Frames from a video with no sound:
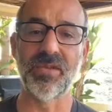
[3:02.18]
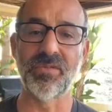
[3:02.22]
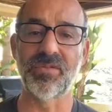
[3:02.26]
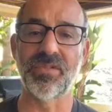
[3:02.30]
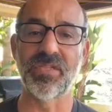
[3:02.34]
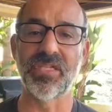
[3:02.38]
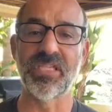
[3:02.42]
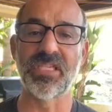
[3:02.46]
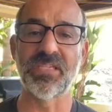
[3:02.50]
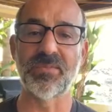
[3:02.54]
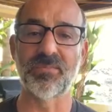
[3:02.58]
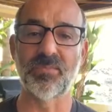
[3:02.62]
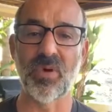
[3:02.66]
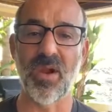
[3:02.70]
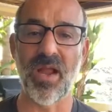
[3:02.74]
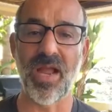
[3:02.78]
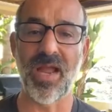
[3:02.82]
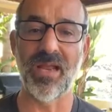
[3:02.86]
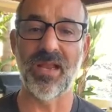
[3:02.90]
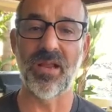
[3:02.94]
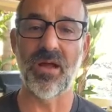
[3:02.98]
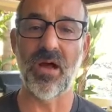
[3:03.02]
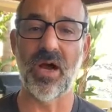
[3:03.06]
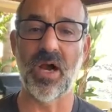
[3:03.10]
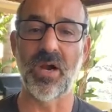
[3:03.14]
to
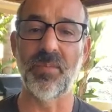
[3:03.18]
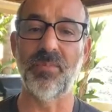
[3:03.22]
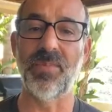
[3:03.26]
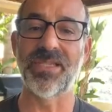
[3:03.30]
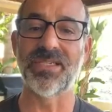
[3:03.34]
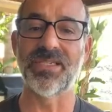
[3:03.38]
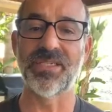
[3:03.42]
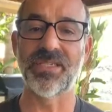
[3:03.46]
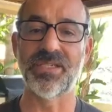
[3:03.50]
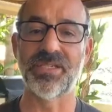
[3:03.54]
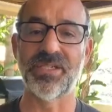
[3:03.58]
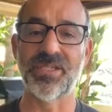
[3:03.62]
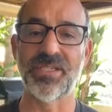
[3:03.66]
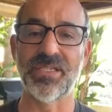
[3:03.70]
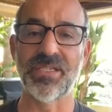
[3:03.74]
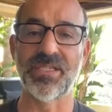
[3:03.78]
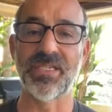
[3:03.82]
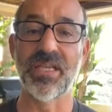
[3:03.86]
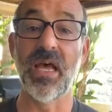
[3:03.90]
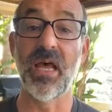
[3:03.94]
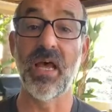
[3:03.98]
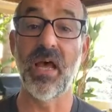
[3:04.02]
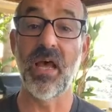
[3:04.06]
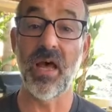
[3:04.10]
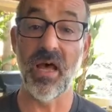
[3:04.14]
spread our messages
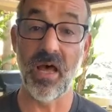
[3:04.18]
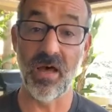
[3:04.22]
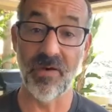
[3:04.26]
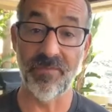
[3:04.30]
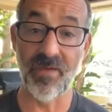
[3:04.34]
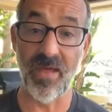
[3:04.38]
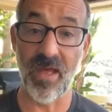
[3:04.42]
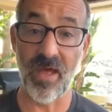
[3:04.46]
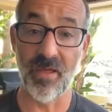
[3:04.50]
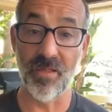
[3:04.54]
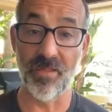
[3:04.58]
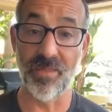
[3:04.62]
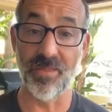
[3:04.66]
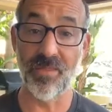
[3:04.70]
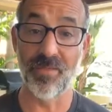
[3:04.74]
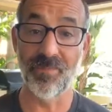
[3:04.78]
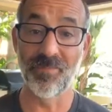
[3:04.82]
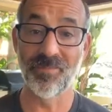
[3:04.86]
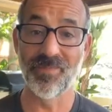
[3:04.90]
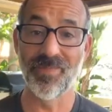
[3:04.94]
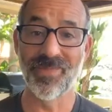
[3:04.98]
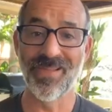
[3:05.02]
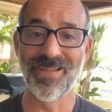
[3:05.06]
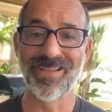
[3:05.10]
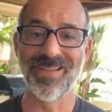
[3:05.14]
of health.
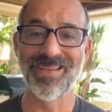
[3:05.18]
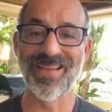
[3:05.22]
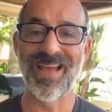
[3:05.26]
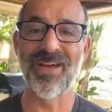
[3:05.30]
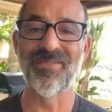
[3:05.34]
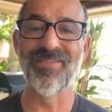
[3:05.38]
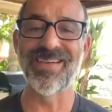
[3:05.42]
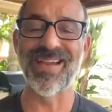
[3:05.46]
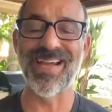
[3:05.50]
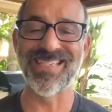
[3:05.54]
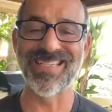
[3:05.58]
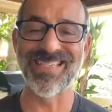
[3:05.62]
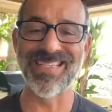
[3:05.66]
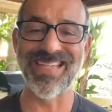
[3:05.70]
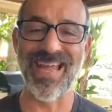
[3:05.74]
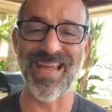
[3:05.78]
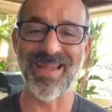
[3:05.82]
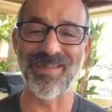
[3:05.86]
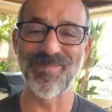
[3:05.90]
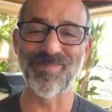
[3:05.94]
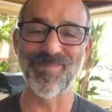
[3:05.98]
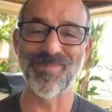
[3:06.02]
Have a nice day.